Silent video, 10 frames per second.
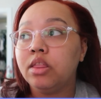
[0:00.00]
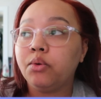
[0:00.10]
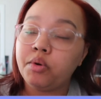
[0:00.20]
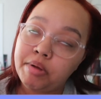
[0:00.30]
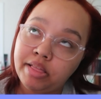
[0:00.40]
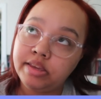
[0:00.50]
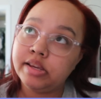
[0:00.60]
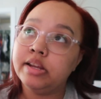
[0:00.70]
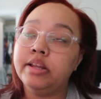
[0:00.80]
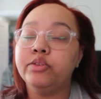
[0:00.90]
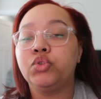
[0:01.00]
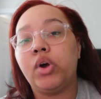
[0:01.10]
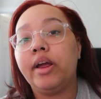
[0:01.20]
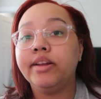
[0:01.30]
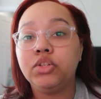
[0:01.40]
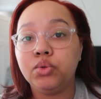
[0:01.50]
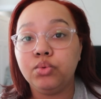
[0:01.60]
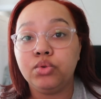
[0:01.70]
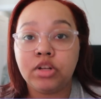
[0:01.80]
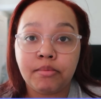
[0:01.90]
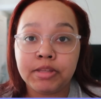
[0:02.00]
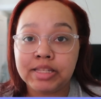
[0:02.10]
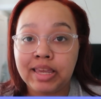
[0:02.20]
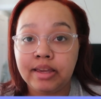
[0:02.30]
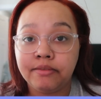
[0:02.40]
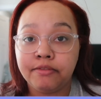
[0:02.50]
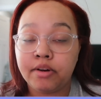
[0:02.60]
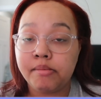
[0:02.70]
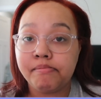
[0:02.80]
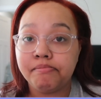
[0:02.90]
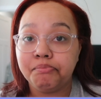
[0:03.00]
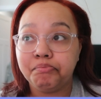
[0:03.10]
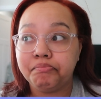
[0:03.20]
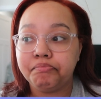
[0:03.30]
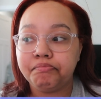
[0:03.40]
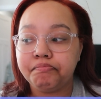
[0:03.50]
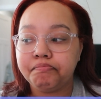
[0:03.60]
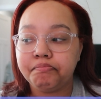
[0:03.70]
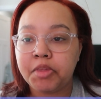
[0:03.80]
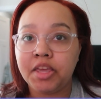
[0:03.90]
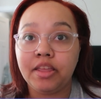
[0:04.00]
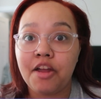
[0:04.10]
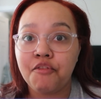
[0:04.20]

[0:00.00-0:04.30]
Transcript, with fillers: the rebellion and trying to stop this king from killing